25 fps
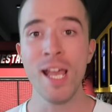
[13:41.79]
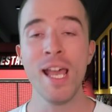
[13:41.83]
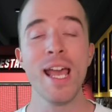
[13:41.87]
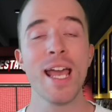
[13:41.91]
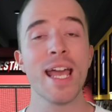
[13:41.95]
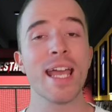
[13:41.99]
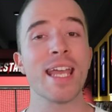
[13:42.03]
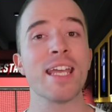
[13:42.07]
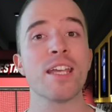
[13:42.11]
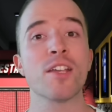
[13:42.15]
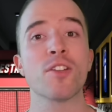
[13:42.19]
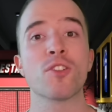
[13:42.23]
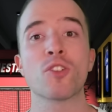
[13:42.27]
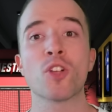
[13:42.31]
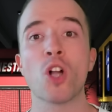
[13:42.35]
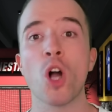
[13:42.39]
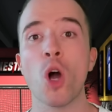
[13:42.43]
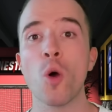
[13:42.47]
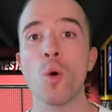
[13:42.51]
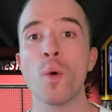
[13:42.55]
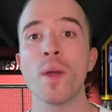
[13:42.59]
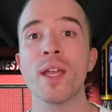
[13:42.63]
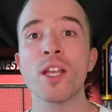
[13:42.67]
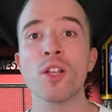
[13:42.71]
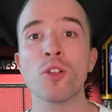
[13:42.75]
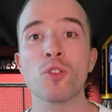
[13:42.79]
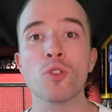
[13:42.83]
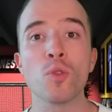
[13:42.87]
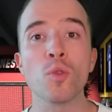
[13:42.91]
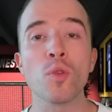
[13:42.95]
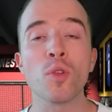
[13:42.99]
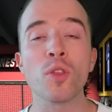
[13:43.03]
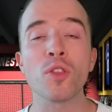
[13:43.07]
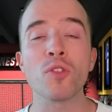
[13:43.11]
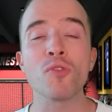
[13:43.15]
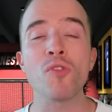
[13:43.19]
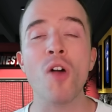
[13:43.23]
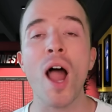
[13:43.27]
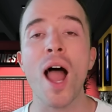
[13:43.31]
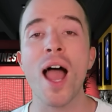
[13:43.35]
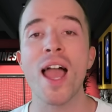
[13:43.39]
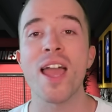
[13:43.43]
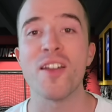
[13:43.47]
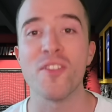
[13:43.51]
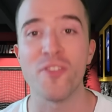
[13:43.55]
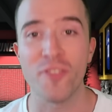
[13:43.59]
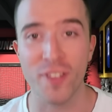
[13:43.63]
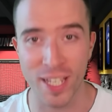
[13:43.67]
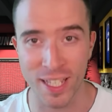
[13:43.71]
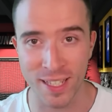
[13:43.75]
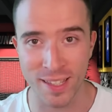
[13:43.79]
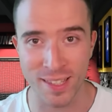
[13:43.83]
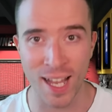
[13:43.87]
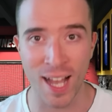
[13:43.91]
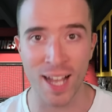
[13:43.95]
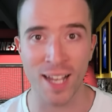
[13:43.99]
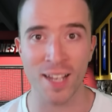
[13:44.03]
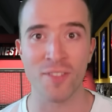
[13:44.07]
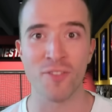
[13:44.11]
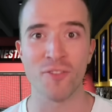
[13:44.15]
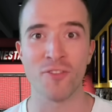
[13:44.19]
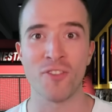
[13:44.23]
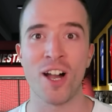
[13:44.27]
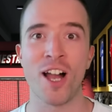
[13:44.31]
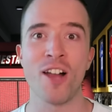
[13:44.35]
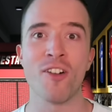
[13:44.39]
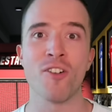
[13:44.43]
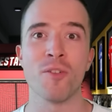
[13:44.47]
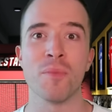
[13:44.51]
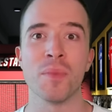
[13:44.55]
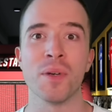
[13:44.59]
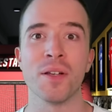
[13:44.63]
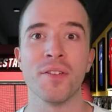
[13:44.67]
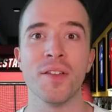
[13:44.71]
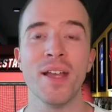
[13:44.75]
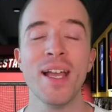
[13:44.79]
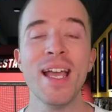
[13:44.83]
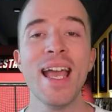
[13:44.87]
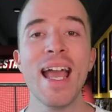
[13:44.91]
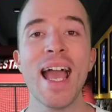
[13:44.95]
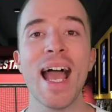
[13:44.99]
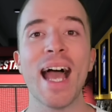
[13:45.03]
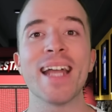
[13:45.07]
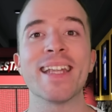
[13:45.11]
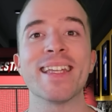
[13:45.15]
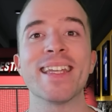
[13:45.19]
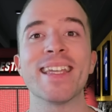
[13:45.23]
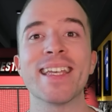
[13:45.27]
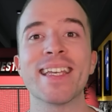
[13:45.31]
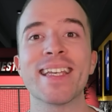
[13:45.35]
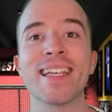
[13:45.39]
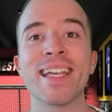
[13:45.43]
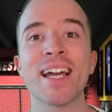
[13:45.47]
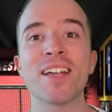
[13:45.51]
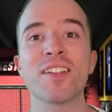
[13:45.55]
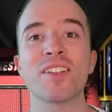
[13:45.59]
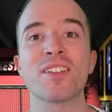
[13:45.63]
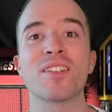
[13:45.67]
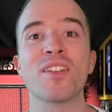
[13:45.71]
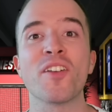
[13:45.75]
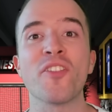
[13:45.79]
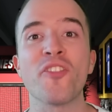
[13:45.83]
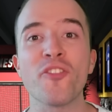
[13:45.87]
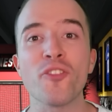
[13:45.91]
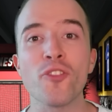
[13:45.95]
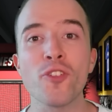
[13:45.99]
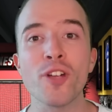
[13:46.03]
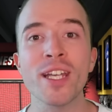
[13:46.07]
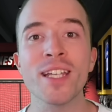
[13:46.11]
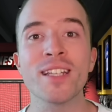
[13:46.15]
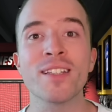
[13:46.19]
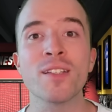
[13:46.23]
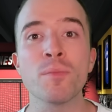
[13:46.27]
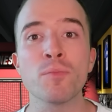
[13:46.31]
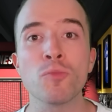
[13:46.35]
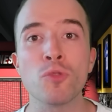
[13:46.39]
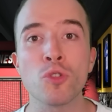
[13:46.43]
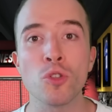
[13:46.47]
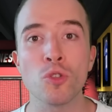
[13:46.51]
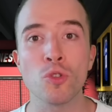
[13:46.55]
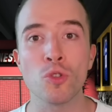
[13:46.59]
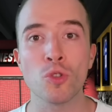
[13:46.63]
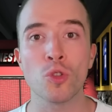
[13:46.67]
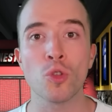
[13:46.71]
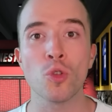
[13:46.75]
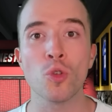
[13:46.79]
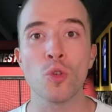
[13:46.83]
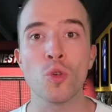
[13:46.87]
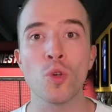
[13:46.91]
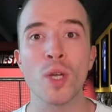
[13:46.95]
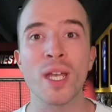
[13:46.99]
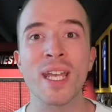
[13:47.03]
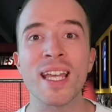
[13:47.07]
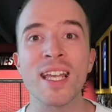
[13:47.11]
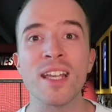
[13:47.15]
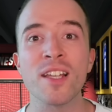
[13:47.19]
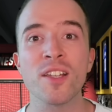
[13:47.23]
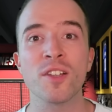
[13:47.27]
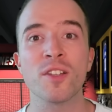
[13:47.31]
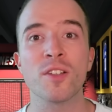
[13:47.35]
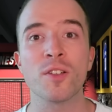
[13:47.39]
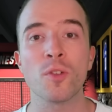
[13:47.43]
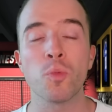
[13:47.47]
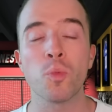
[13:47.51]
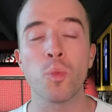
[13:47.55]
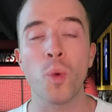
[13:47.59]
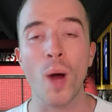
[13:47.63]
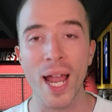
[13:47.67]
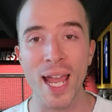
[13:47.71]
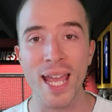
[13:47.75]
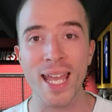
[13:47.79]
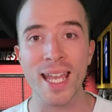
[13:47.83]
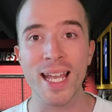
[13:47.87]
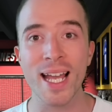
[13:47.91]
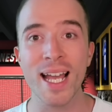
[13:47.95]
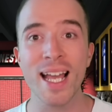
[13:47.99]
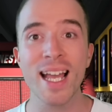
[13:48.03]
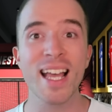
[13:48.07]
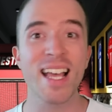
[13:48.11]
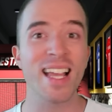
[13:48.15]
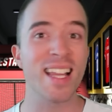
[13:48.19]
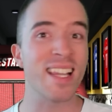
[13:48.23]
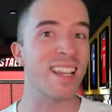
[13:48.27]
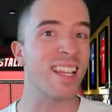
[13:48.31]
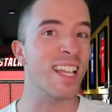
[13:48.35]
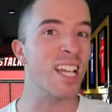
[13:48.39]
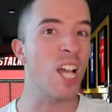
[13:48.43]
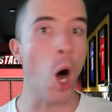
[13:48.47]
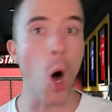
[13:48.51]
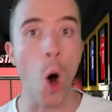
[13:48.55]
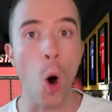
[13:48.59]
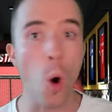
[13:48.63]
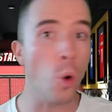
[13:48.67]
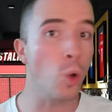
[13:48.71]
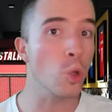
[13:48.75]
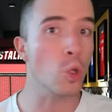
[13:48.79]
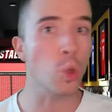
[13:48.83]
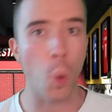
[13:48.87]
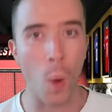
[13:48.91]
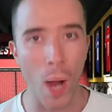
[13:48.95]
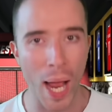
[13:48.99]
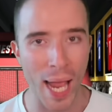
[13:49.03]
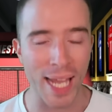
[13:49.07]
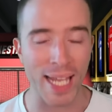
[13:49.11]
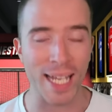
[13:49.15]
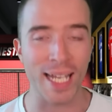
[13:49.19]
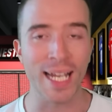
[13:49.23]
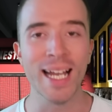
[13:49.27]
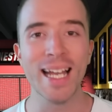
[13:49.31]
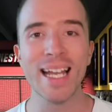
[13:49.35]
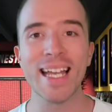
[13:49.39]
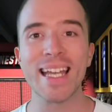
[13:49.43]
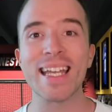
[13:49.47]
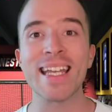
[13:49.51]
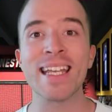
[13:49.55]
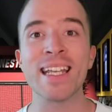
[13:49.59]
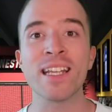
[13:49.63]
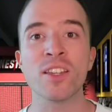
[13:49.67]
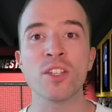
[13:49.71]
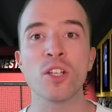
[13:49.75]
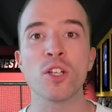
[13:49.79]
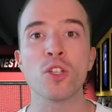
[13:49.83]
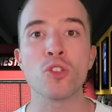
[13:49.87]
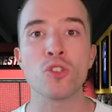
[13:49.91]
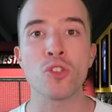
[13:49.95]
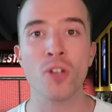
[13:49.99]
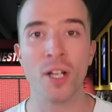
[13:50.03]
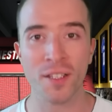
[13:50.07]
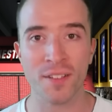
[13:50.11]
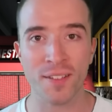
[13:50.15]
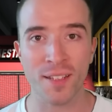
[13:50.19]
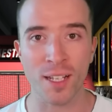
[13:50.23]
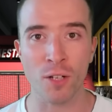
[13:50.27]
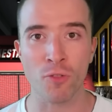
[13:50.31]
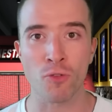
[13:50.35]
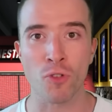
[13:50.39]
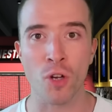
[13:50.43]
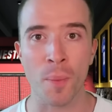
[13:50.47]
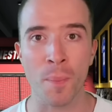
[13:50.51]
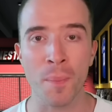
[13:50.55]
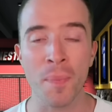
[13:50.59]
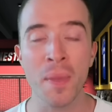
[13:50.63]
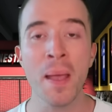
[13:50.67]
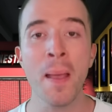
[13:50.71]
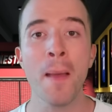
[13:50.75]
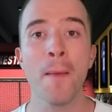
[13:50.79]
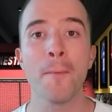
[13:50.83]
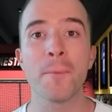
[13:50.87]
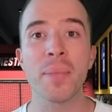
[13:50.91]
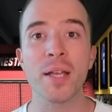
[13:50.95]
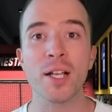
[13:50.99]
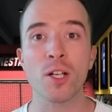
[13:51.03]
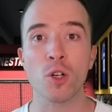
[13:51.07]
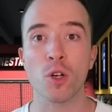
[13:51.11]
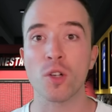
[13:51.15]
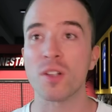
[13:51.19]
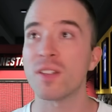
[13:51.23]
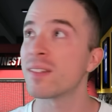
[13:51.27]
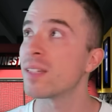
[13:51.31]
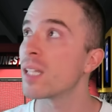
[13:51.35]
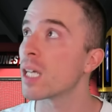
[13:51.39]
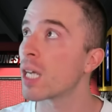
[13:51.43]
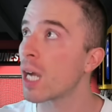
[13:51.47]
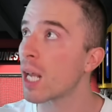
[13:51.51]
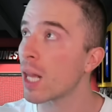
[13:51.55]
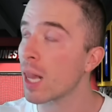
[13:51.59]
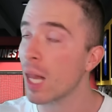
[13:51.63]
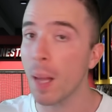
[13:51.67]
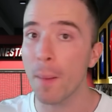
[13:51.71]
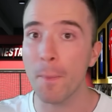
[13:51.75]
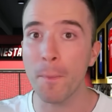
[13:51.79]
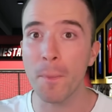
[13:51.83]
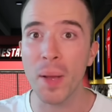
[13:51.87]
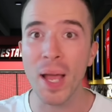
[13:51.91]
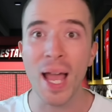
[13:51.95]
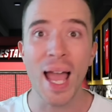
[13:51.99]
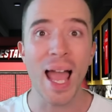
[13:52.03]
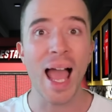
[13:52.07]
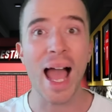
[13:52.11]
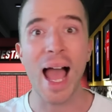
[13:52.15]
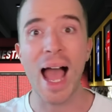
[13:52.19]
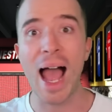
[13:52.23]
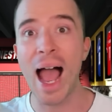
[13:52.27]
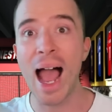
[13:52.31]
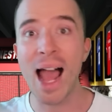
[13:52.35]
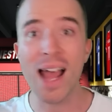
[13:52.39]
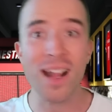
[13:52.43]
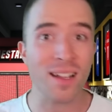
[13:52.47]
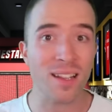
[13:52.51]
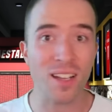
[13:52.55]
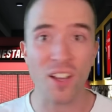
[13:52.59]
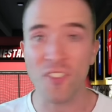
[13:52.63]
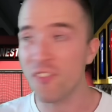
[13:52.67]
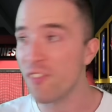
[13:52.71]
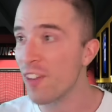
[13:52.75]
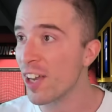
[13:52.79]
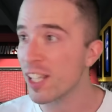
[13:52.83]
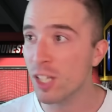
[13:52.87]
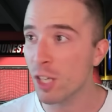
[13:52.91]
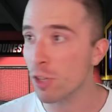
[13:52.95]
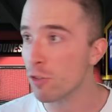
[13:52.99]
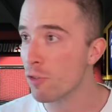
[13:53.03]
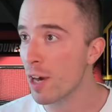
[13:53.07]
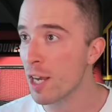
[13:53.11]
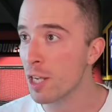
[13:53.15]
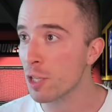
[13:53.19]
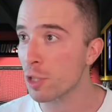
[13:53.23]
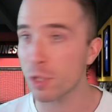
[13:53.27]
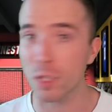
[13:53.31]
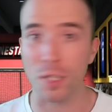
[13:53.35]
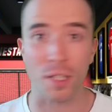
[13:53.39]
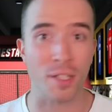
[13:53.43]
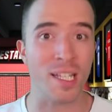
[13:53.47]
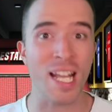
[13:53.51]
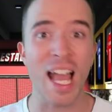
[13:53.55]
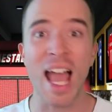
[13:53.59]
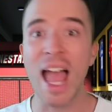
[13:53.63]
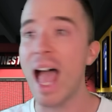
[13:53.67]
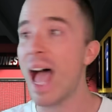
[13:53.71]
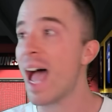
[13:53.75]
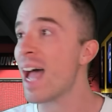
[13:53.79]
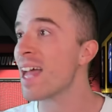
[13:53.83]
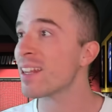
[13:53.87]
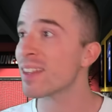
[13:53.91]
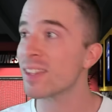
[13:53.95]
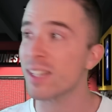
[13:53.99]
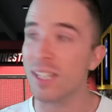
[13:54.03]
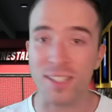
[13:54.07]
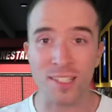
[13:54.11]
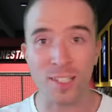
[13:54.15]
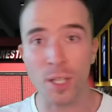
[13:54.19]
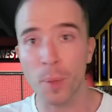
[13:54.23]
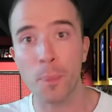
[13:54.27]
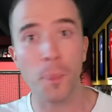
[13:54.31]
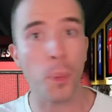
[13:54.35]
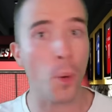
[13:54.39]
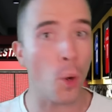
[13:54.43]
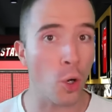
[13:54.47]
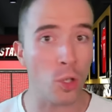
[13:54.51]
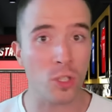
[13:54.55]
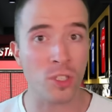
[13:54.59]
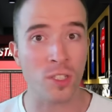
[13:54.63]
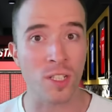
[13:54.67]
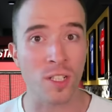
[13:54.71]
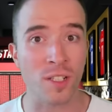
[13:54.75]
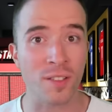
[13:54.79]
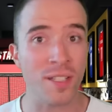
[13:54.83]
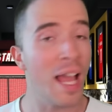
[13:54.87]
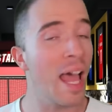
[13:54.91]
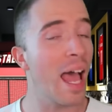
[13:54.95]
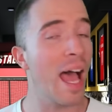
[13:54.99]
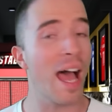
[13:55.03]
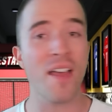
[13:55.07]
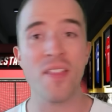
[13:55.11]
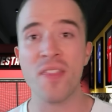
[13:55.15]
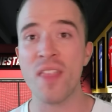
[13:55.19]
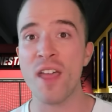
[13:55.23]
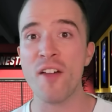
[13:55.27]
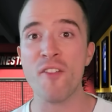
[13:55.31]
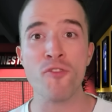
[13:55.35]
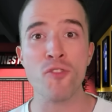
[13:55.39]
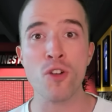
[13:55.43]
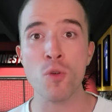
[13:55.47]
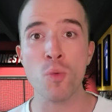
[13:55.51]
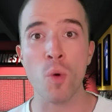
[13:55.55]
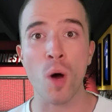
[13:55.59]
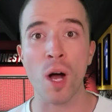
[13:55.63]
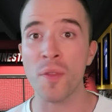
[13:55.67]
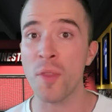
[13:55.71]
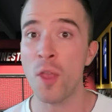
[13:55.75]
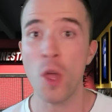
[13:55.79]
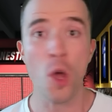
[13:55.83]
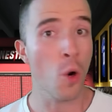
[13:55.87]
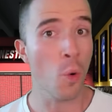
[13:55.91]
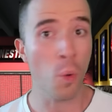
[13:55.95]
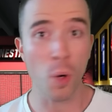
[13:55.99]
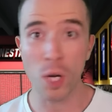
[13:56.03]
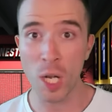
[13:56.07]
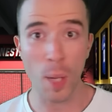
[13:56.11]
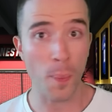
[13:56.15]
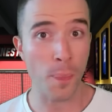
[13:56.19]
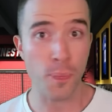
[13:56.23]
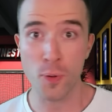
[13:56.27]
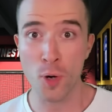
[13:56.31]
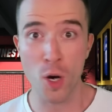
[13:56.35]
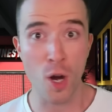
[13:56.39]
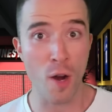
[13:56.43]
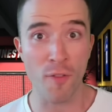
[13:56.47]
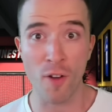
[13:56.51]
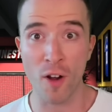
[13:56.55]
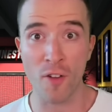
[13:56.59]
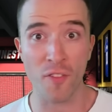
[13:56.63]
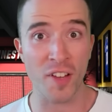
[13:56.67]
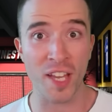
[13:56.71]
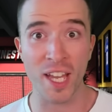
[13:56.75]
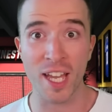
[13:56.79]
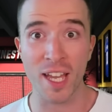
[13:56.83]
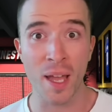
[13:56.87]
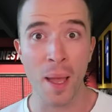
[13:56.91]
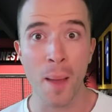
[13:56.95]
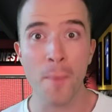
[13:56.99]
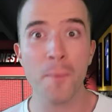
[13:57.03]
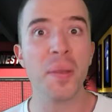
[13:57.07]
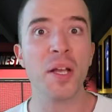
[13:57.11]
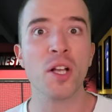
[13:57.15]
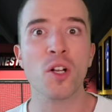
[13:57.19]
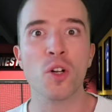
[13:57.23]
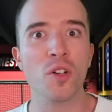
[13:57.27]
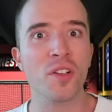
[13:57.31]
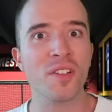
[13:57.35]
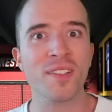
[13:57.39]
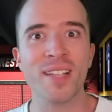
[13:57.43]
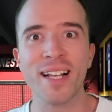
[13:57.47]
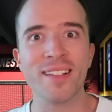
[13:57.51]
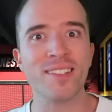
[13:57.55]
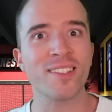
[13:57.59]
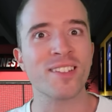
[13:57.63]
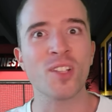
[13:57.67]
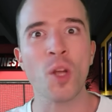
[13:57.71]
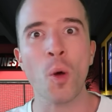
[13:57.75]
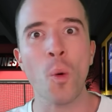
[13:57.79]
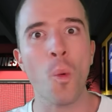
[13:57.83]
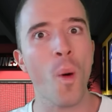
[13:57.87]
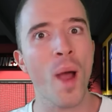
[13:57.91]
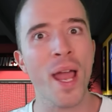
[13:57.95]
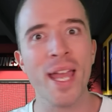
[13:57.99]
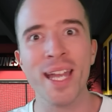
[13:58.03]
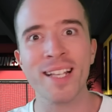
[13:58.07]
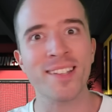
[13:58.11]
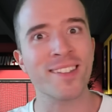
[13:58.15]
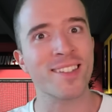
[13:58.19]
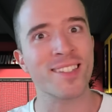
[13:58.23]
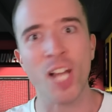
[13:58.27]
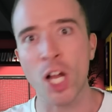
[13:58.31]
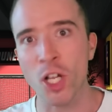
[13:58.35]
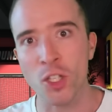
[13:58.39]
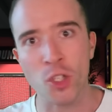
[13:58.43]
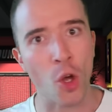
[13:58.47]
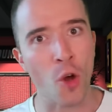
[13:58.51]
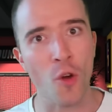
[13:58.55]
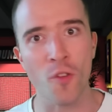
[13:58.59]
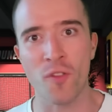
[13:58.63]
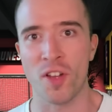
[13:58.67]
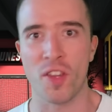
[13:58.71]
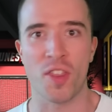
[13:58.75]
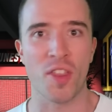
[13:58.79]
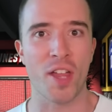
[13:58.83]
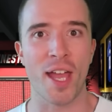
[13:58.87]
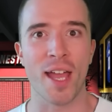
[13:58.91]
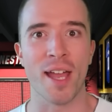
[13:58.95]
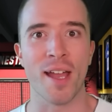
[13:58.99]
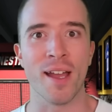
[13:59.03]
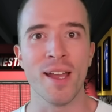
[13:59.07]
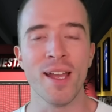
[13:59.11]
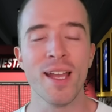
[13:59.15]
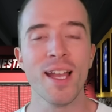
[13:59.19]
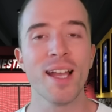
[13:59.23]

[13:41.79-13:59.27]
He's going to thrive in that environment. And he gets the freedom to do his way, the old way, in the dressing room, because the club and the federation and the supporters and everyone will approve of it, because that's the way it's done over there.